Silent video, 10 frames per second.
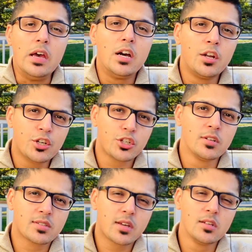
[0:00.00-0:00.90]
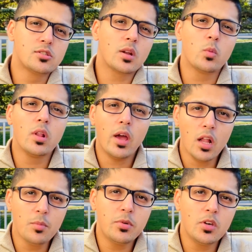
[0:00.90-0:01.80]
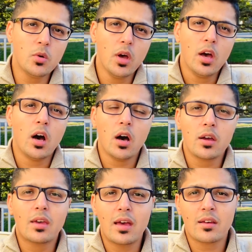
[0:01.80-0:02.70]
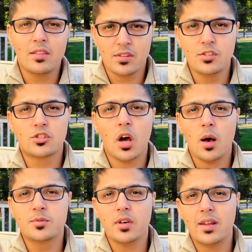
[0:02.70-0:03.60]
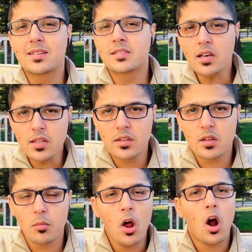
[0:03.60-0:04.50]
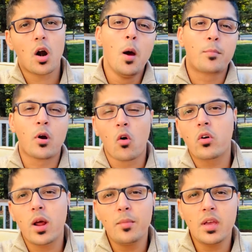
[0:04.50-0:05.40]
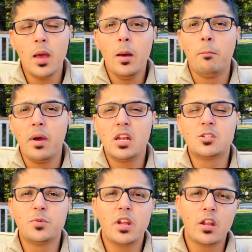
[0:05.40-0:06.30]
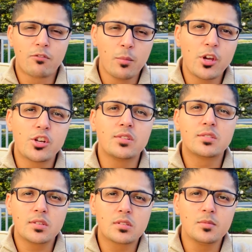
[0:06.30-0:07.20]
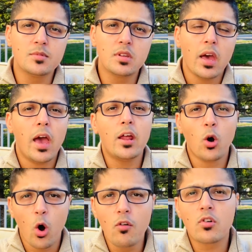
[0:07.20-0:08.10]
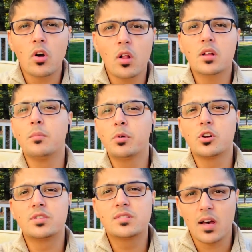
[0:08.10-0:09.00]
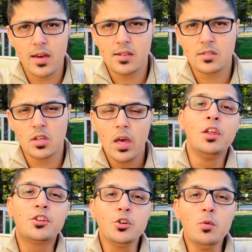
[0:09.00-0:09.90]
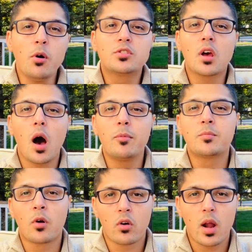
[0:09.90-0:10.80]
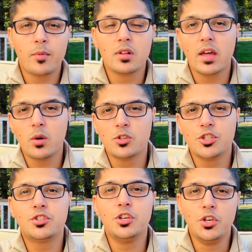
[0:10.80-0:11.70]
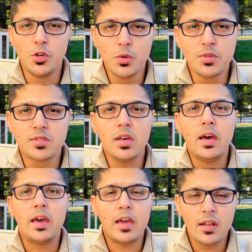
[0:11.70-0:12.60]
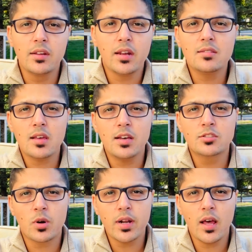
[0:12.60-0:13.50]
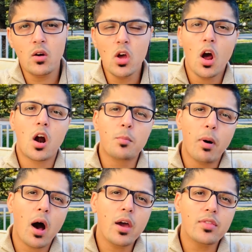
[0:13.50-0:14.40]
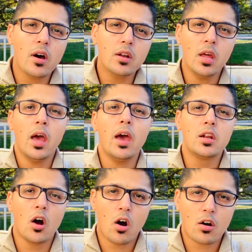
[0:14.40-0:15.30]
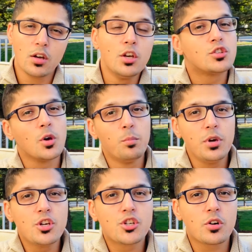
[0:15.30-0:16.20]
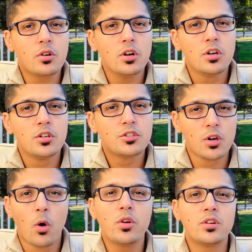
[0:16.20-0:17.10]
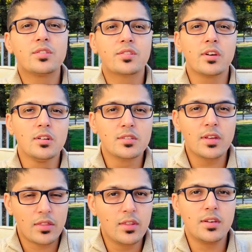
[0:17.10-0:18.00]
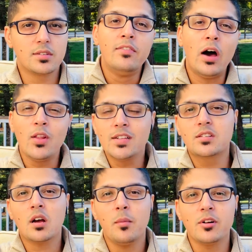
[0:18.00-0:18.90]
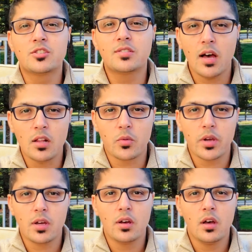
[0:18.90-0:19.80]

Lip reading: Additional skills that will help you get these jobs and excel in them are programming, management information systems, and overall computer science. The two most common programming languages used in data science right now are Python and R. So be sure to hone your skills in these. Now let's talk about salary.